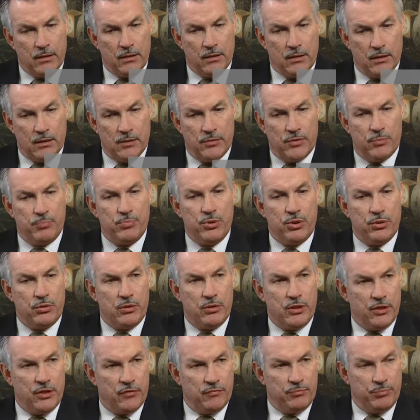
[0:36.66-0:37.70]
the
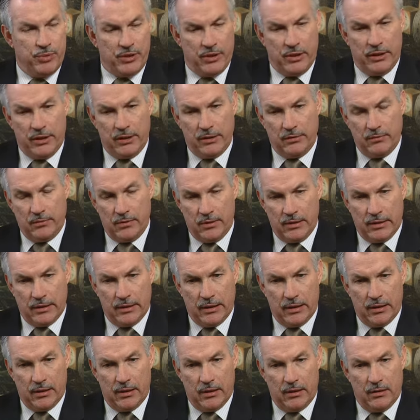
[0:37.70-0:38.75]
beauty of being
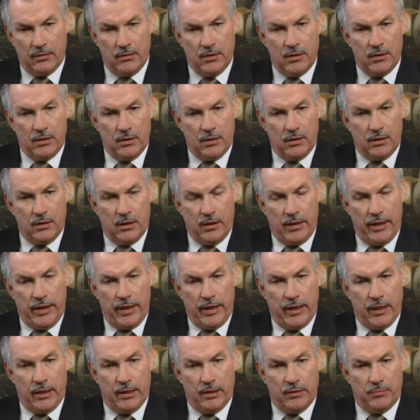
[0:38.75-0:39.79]
uh,
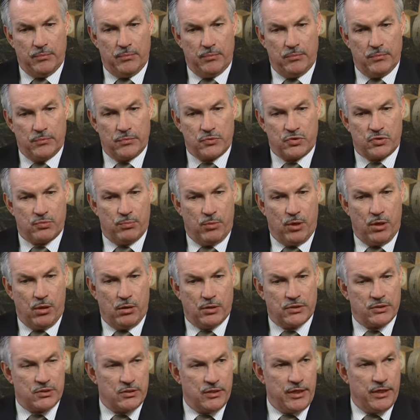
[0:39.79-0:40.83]
a small
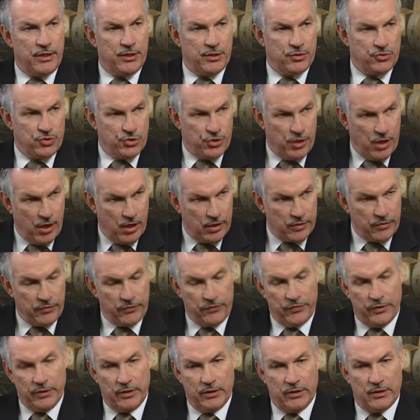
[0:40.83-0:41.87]
state in
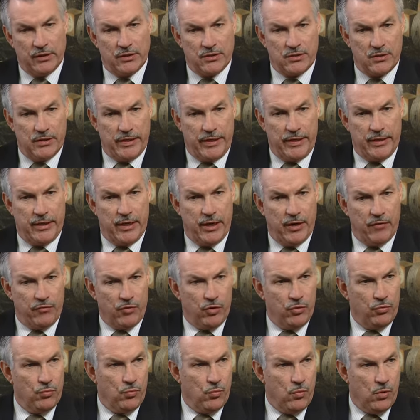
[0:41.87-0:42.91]
geography is that
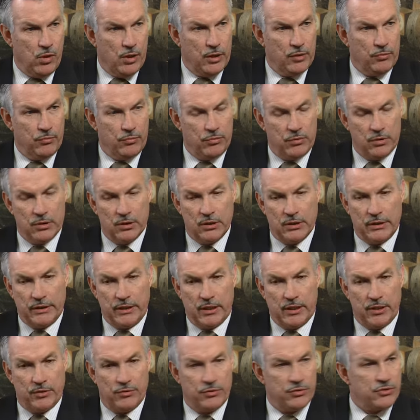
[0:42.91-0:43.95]
everyone really
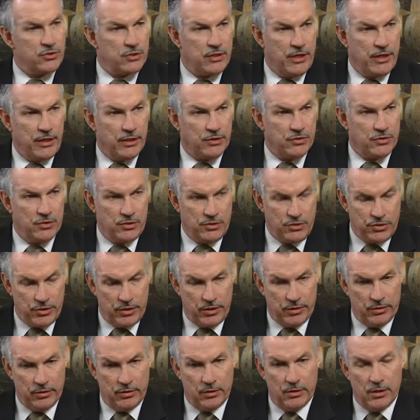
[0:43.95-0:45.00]
understands each
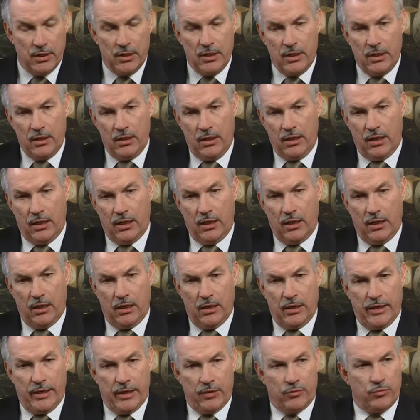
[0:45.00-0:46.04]
other uh,
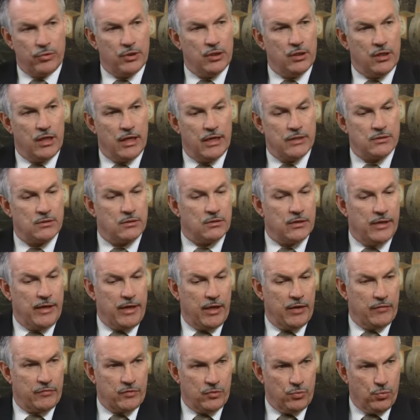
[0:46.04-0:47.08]
and realize that they
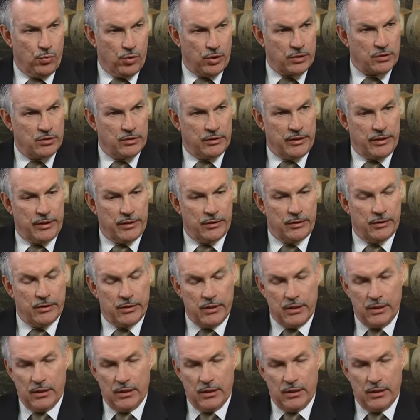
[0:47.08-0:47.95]
have to work together.